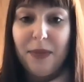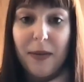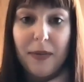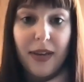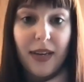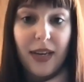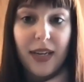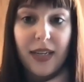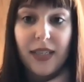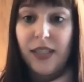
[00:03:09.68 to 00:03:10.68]
baby
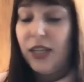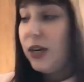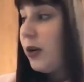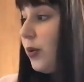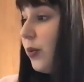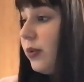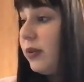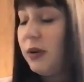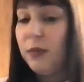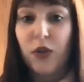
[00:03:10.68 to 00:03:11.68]
is, you know,
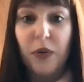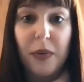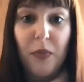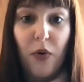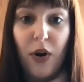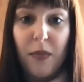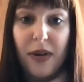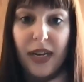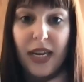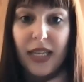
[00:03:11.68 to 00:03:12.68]
absorbing more,
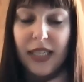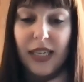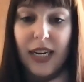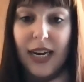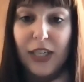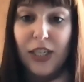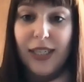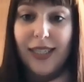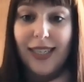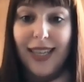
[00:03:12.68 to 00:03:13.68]
making these
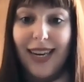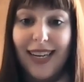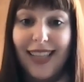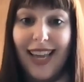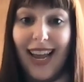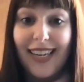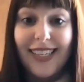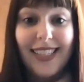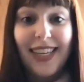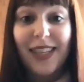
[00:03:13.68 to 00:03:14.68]
connections, and then at the
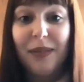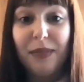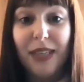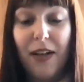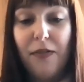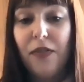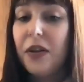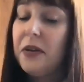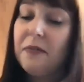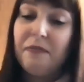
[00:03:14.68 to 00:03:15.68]
end, seeing themselves,
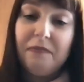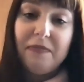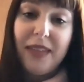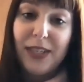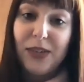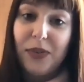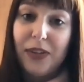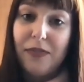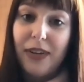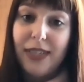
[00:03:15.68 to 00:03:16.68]
that's a
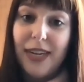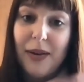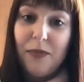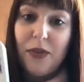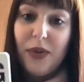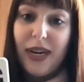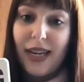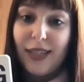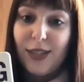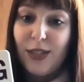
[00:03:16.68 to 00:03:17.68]
really fun time for
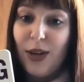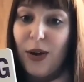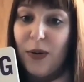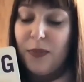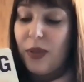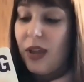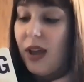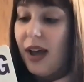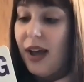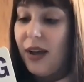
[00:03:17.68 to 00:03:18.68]
reading. So
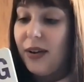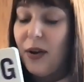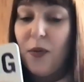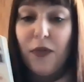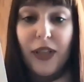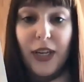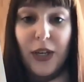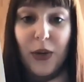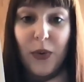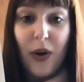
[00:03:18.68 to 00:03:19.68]
uh, hopefully
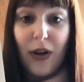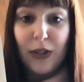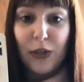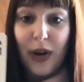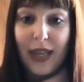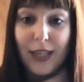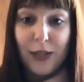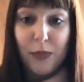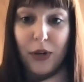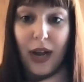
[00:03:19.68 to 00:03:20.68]
you all try
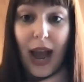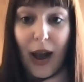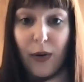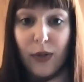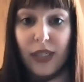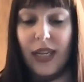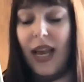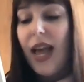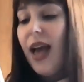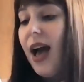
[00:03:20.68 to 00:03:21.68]
this book out.
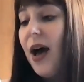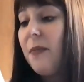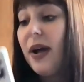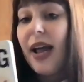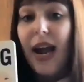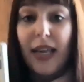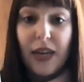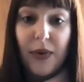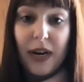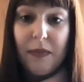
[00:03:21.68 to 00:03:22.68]
Um, I
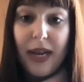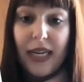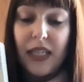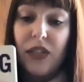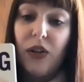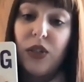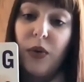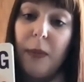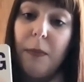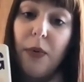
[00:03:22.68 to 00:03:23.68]
highly recommend. It's
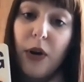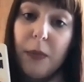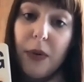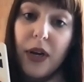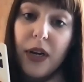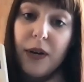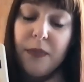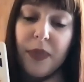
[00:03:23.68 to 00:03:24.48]
also a board book,